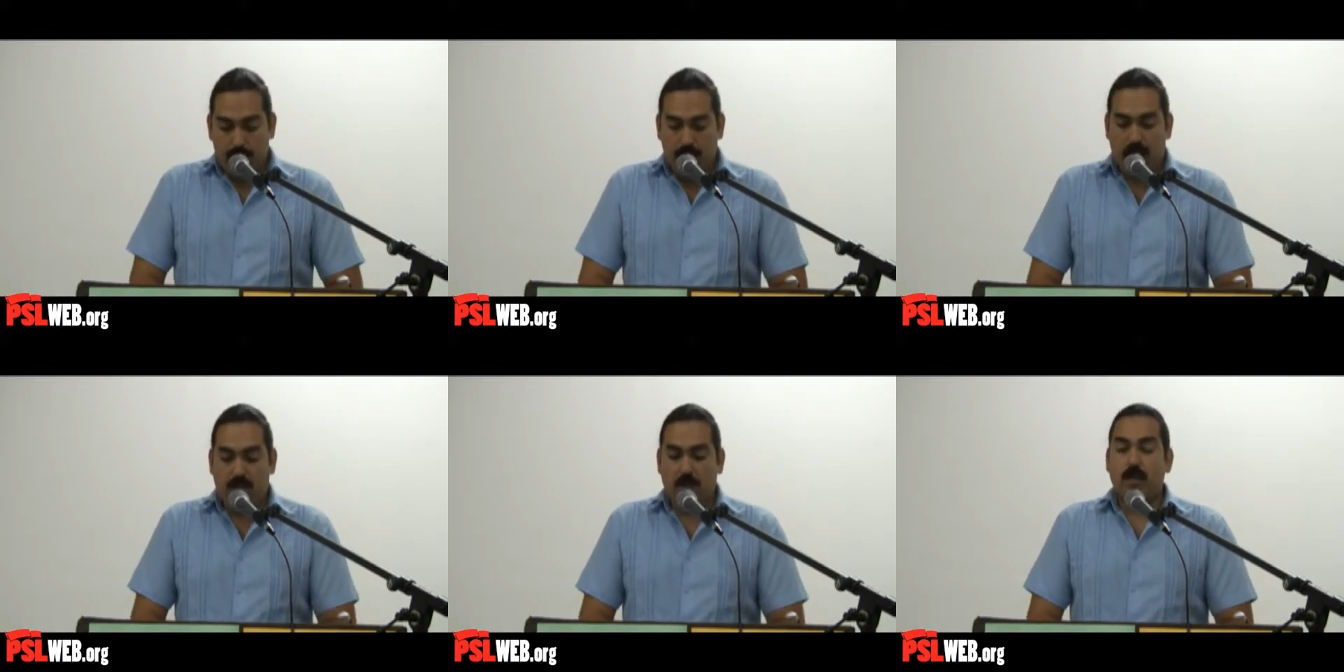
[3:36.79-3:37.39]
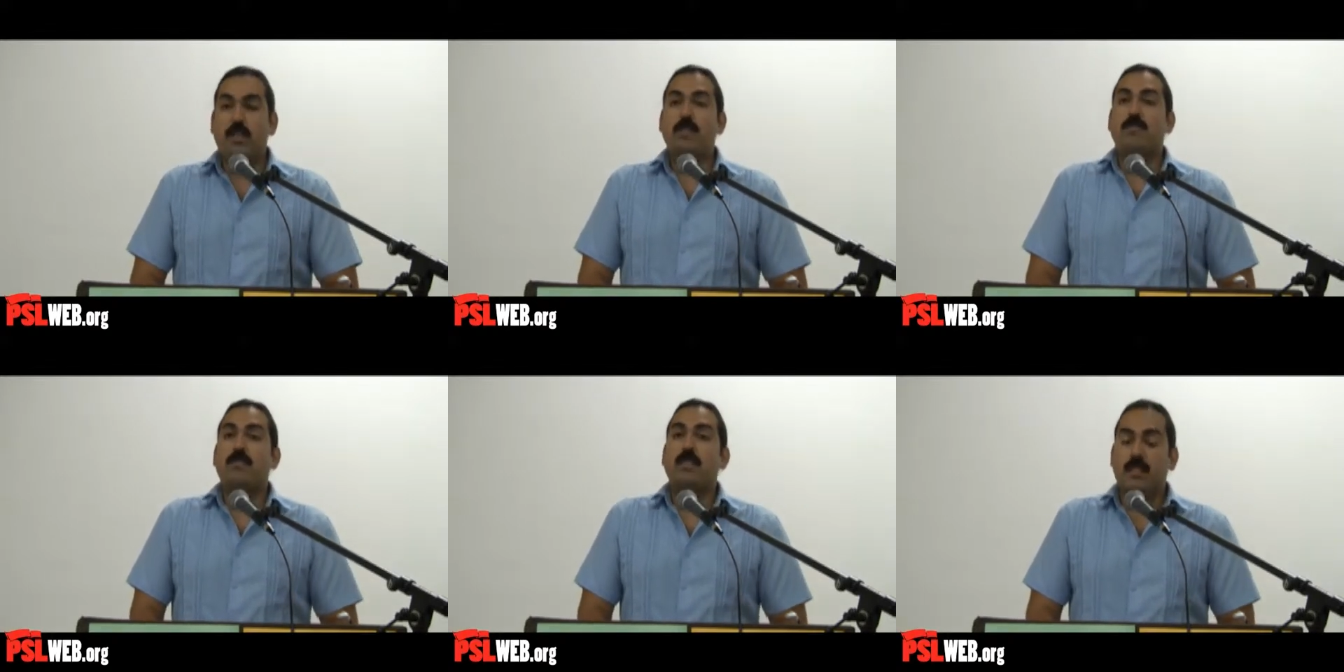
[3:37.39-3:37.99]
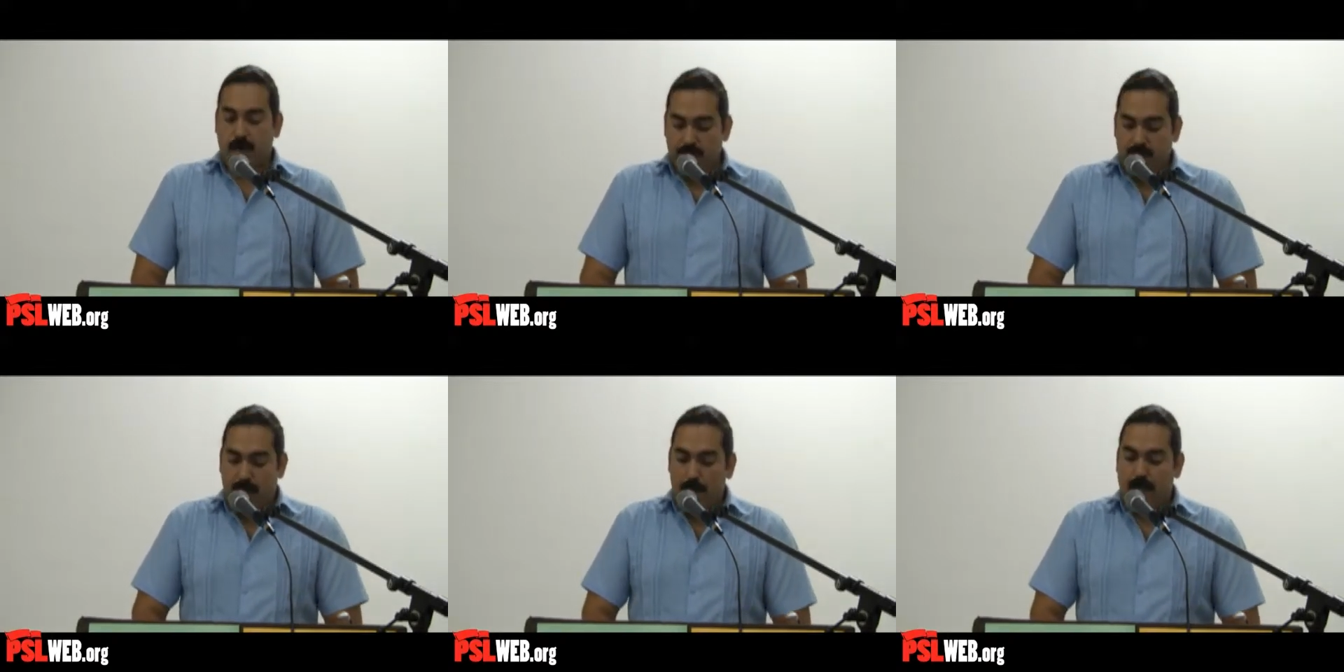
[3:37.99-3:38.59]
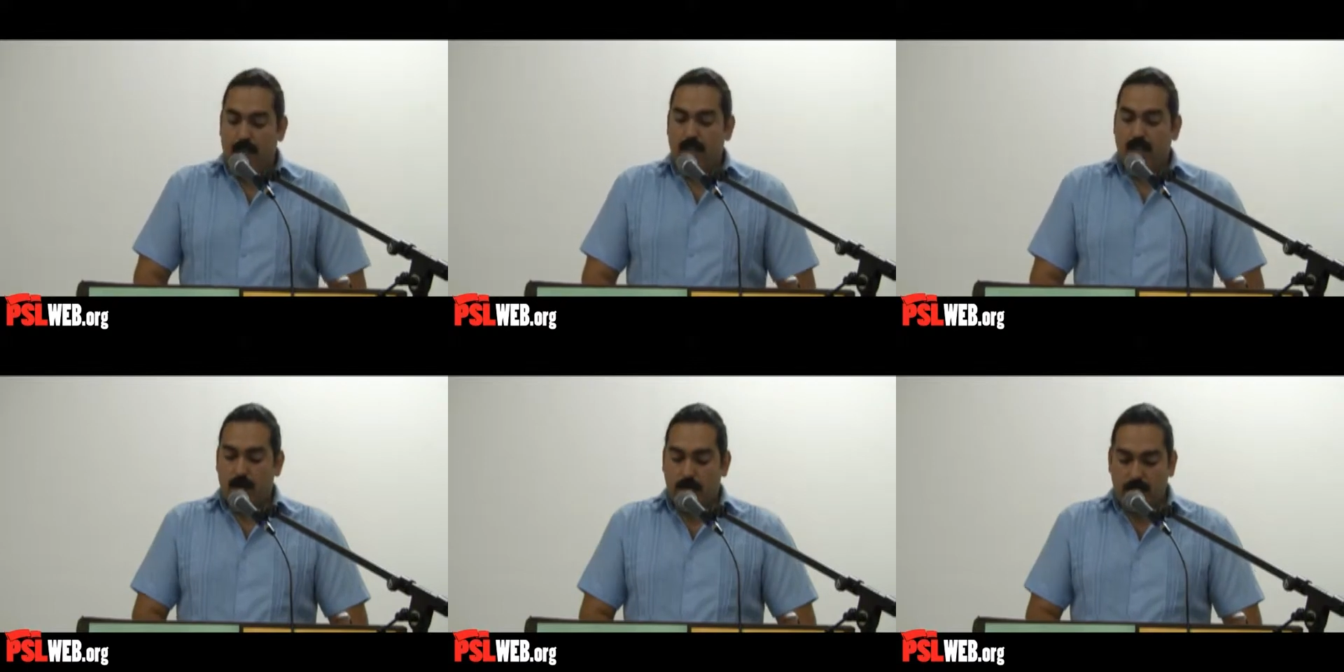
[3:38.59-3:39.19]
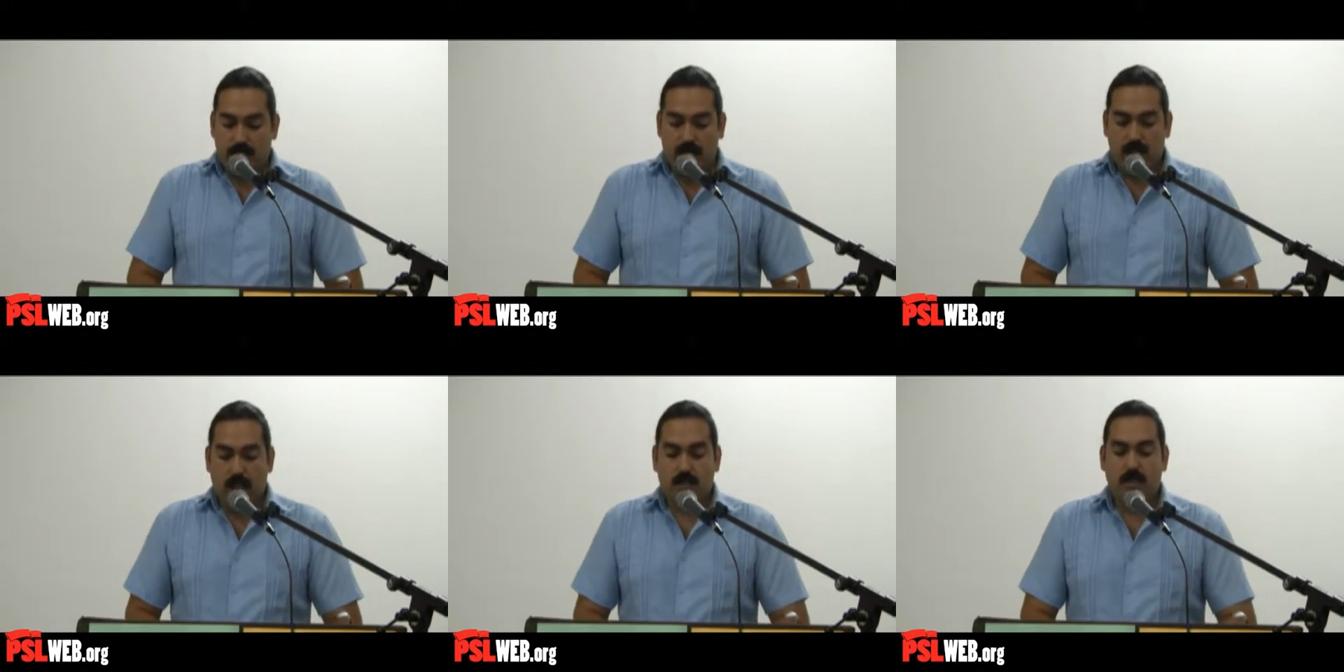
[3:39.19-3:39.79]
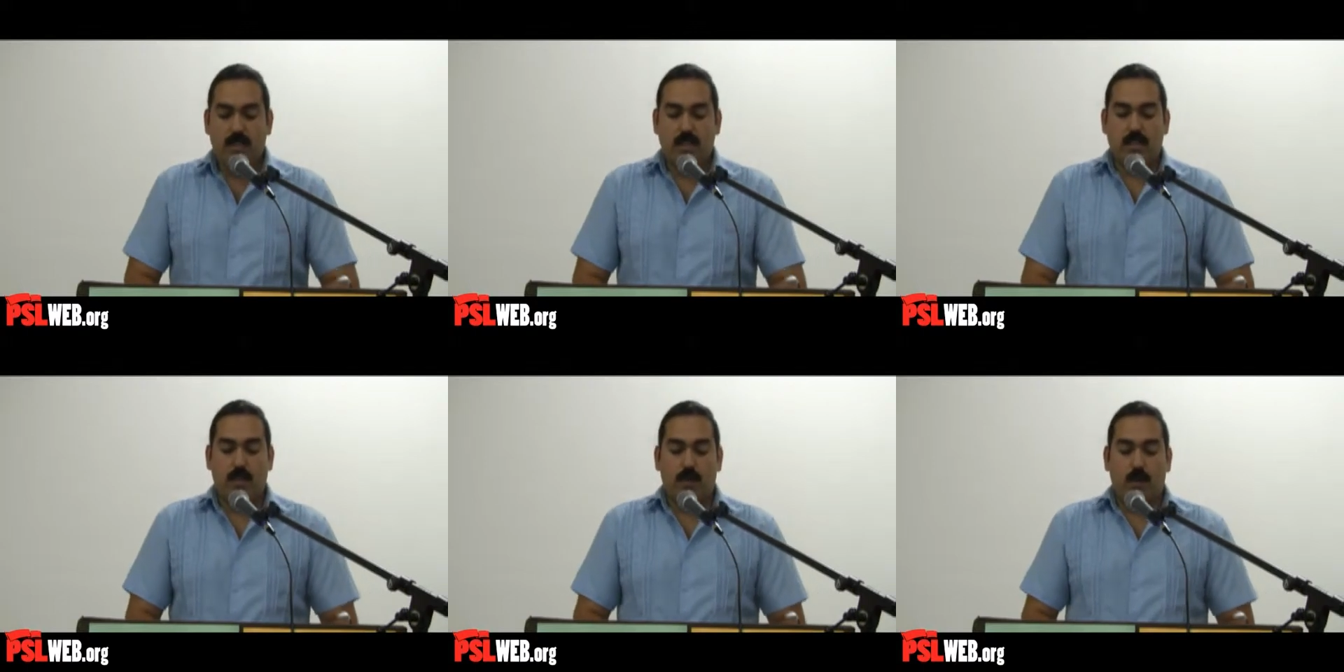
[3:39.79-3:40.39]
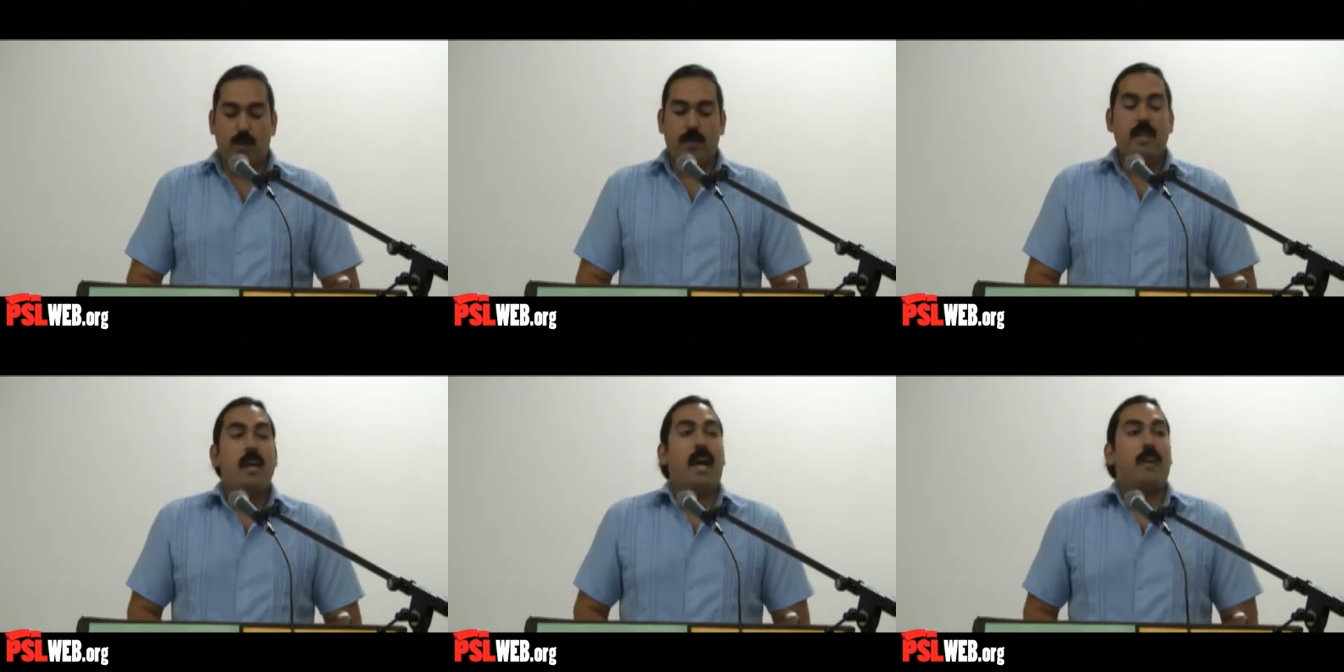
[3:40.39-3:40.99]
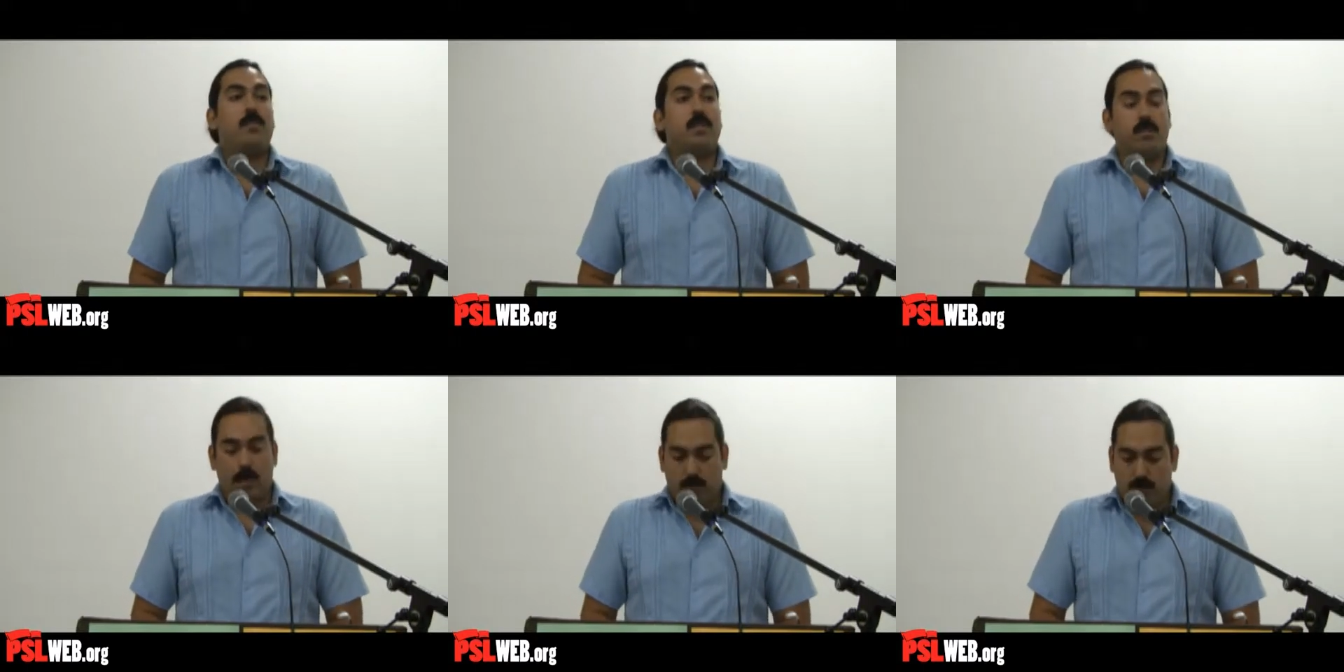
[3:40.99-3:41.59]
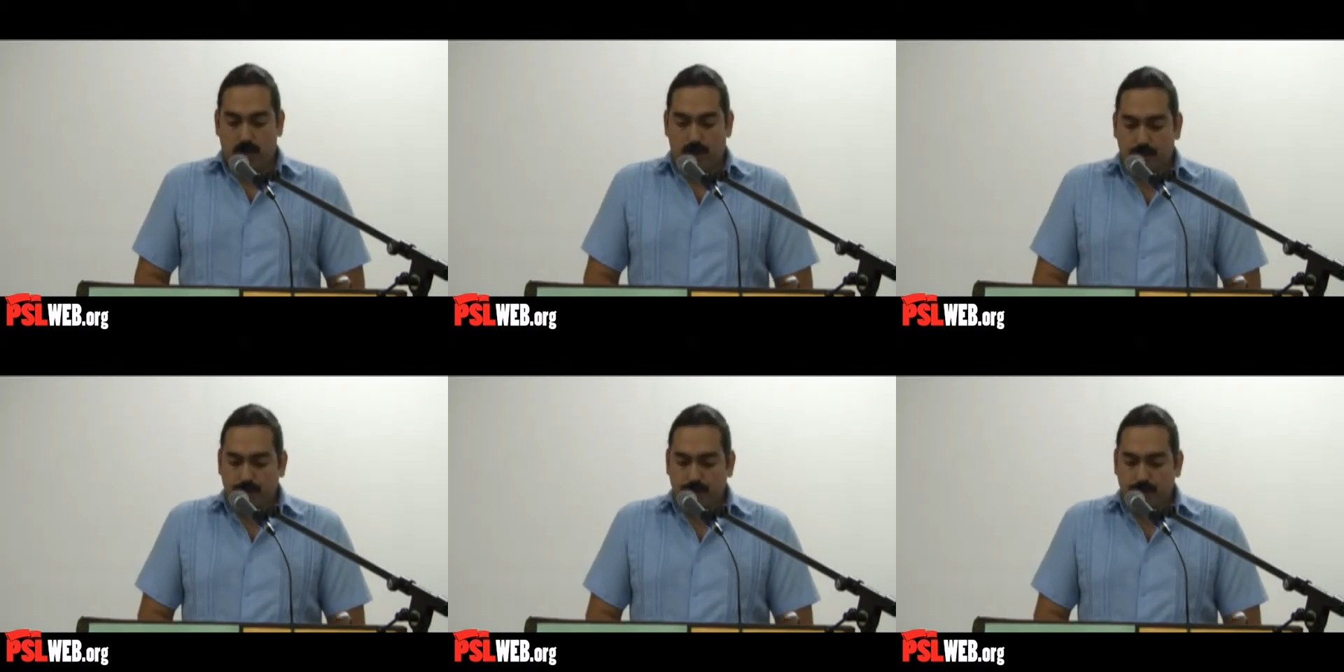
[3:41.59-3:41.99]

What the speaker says: national industries and maintained stability in the country since it formed after the revolution.